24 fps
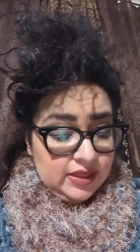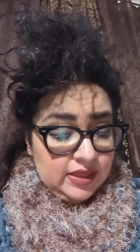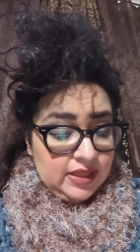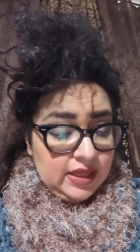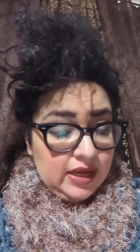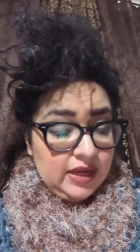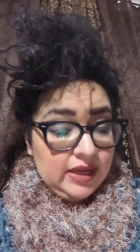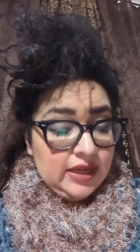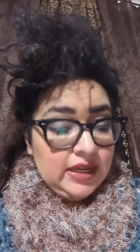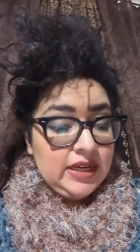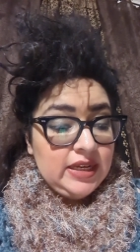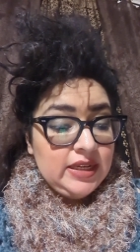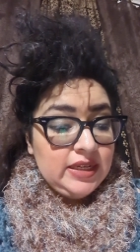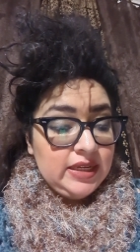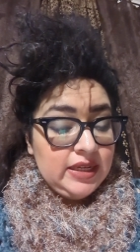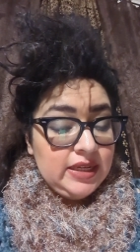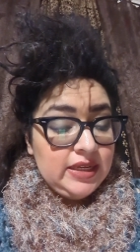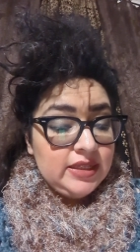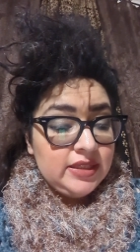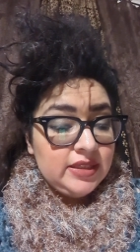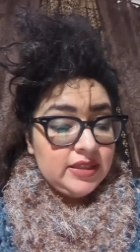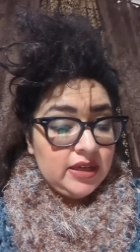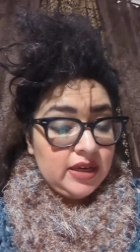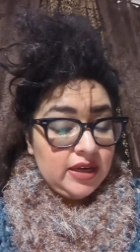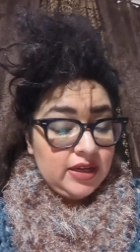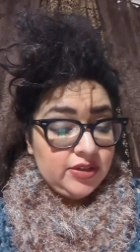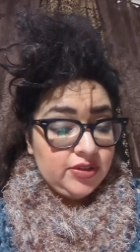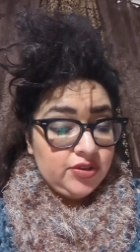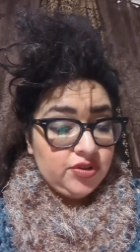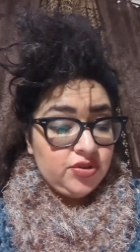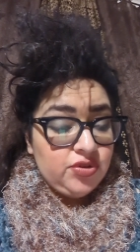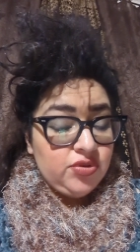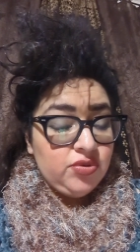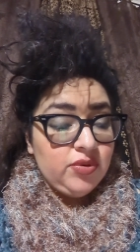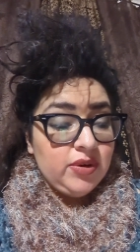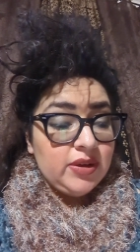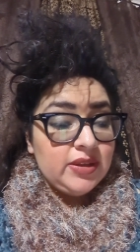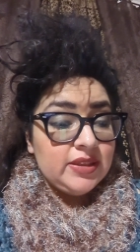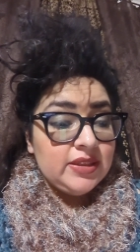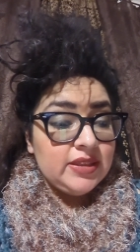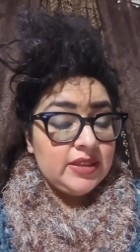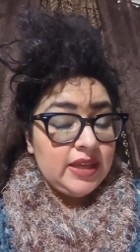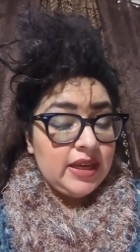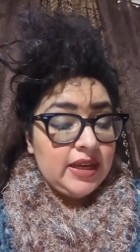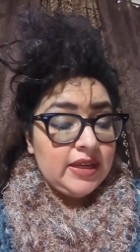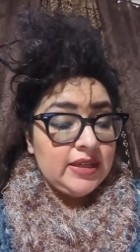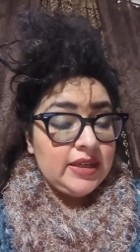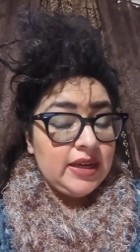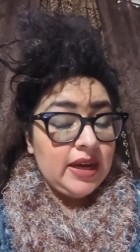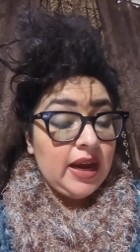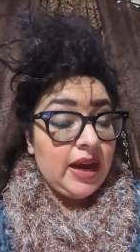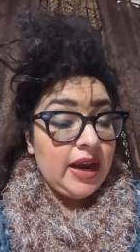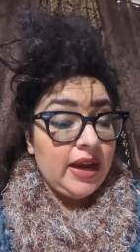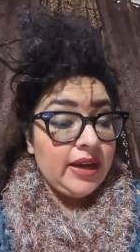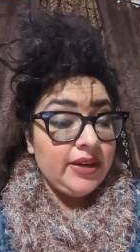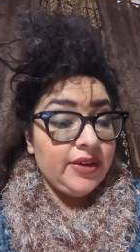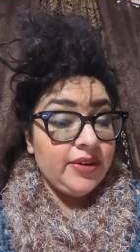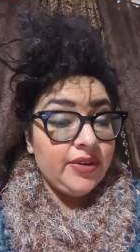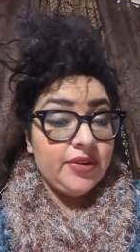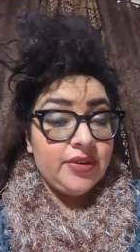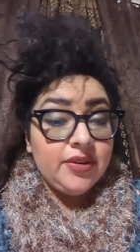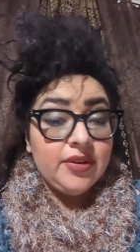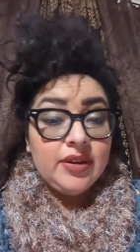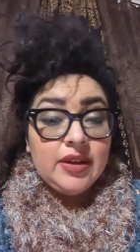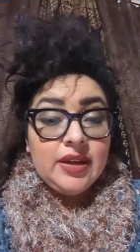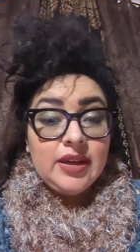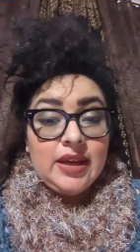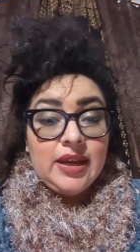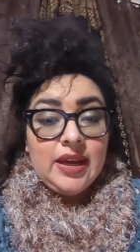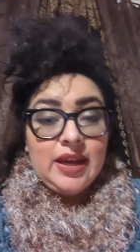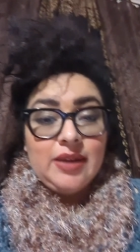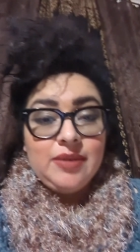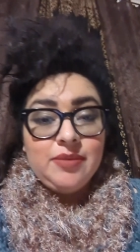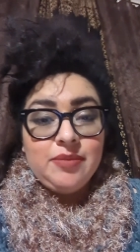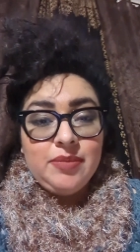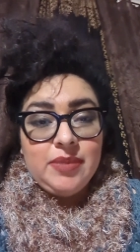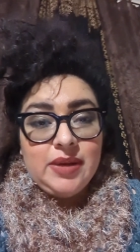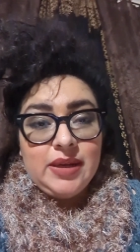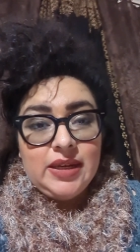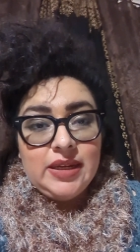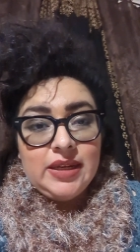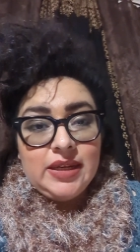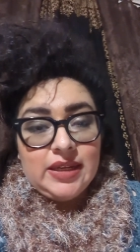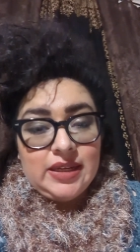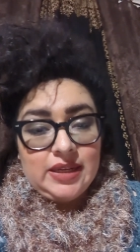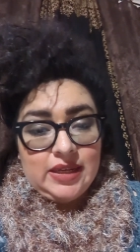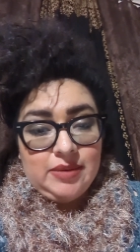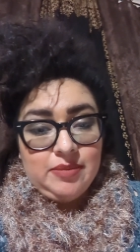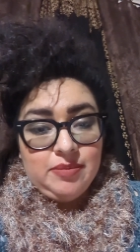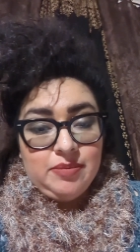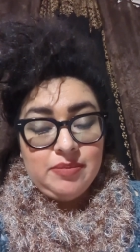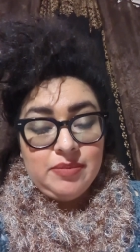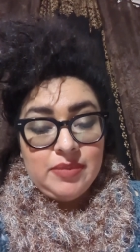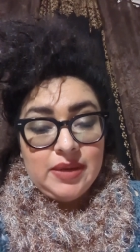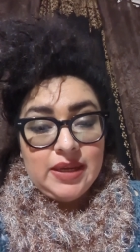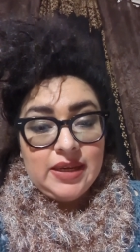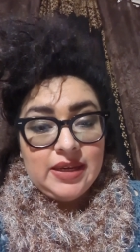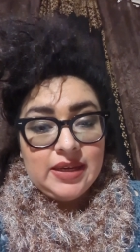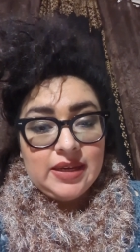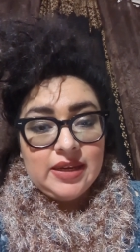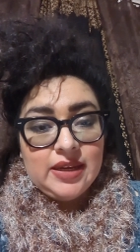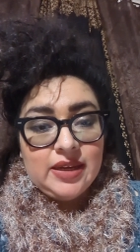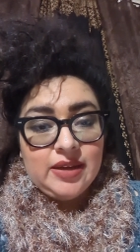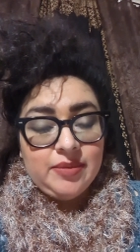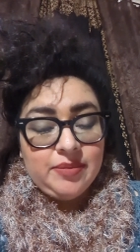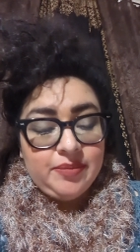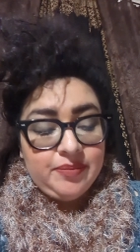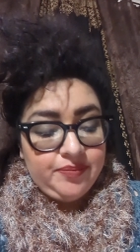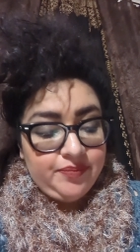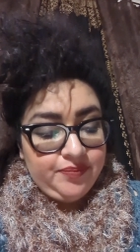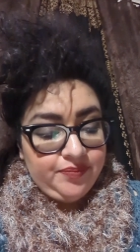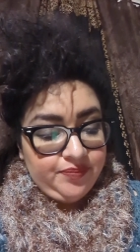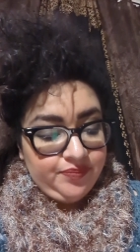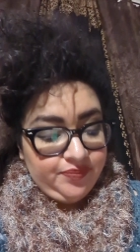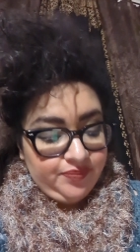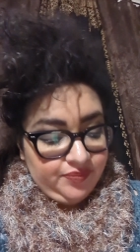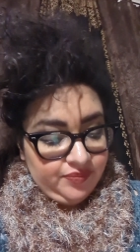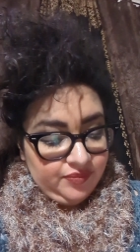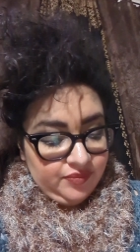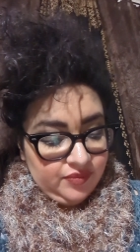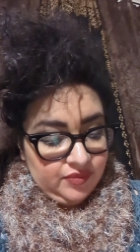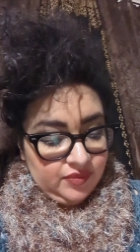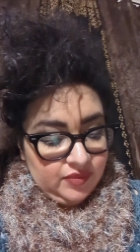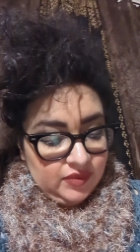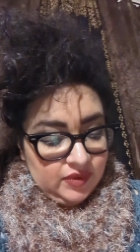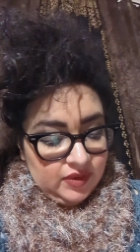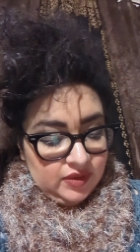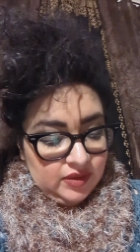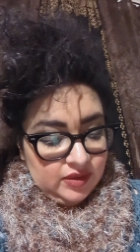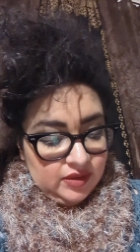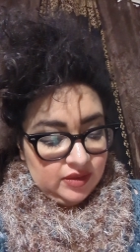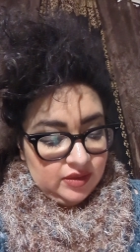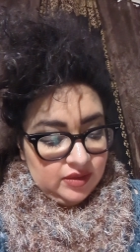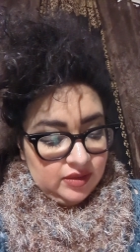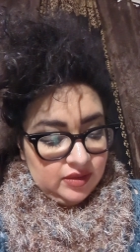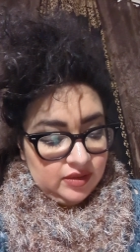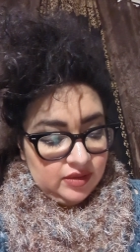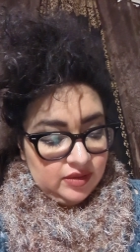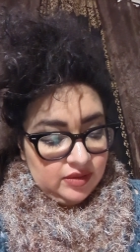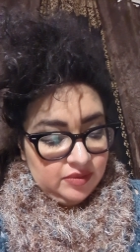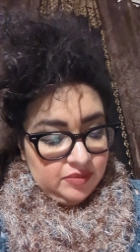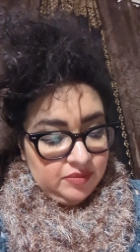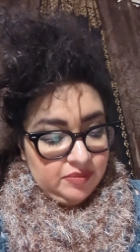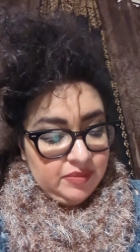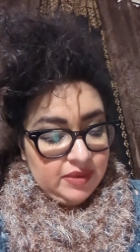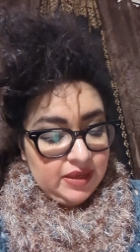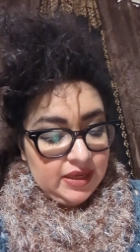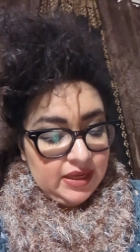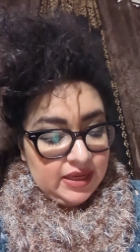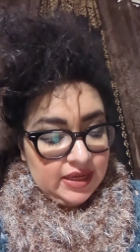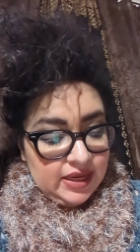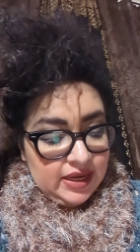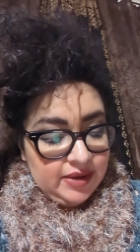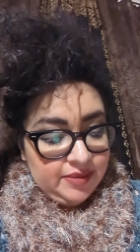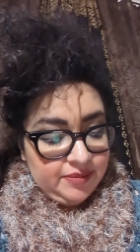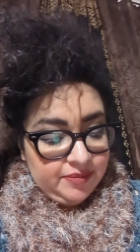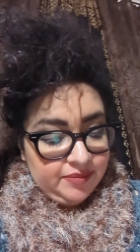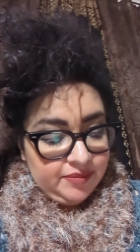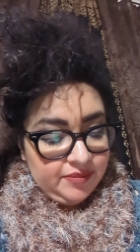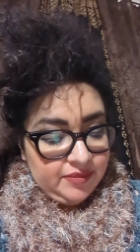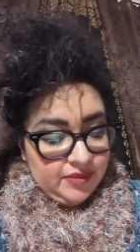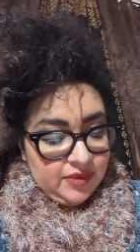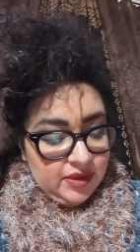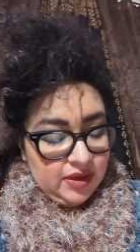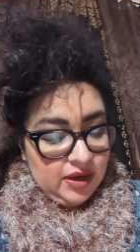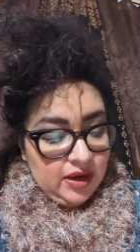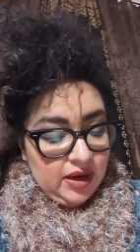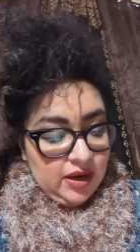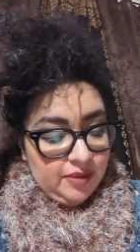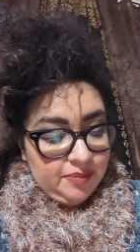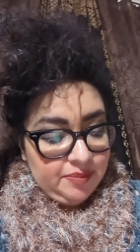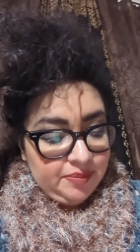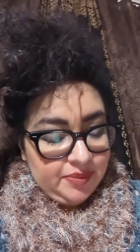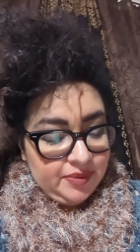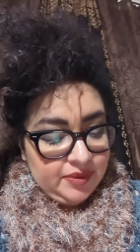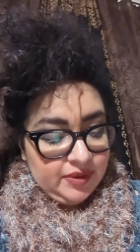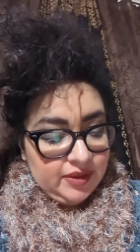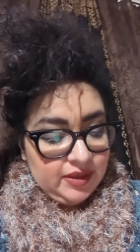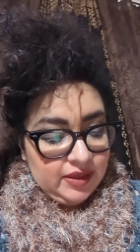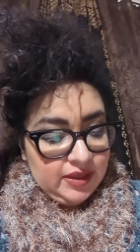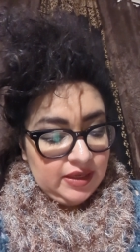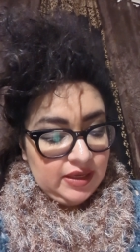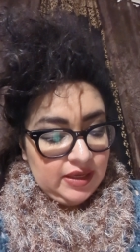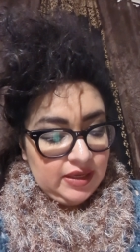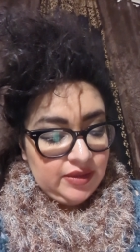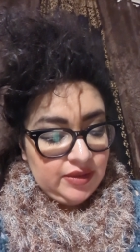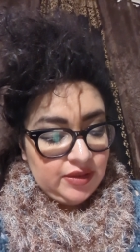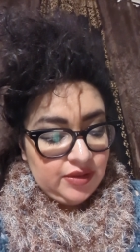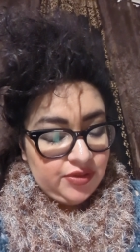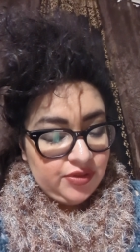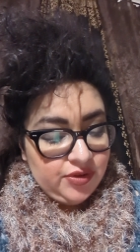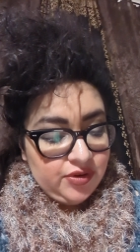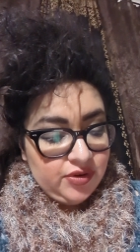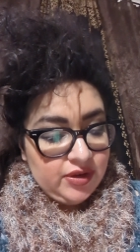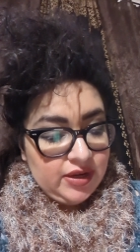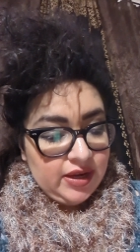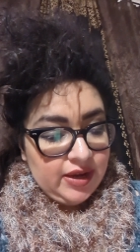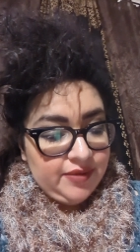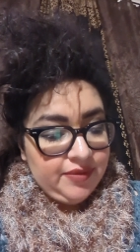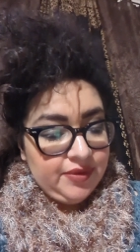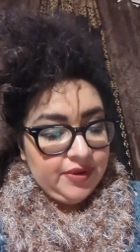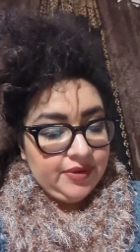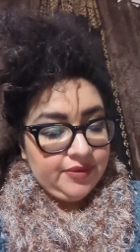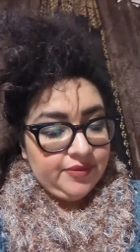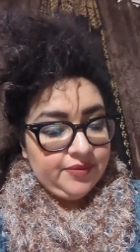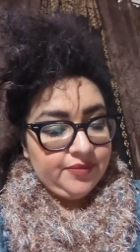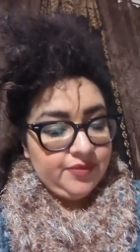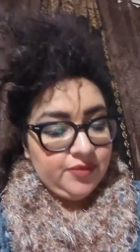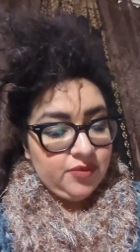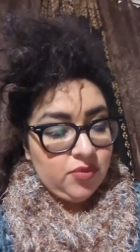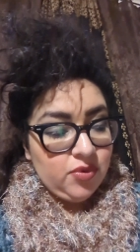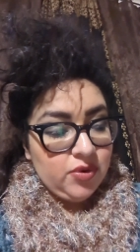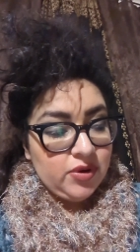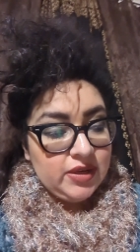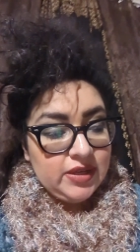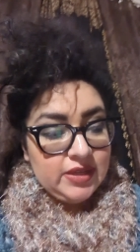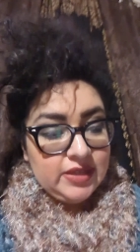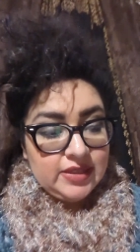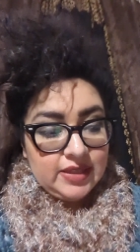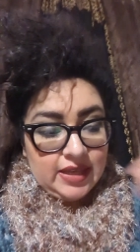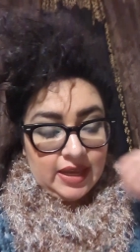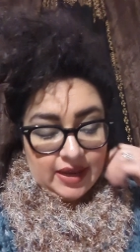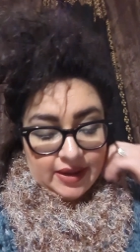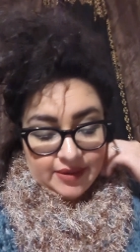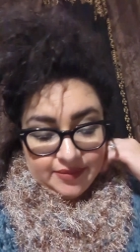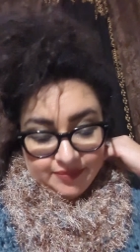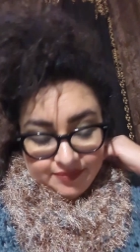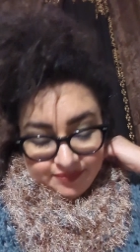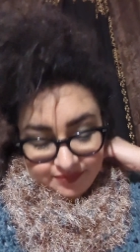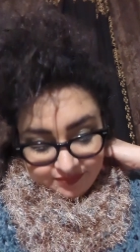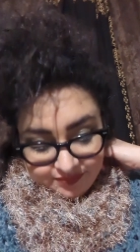that he needs us to ascend higher and meet meet him meet him up in the third heaven where he's at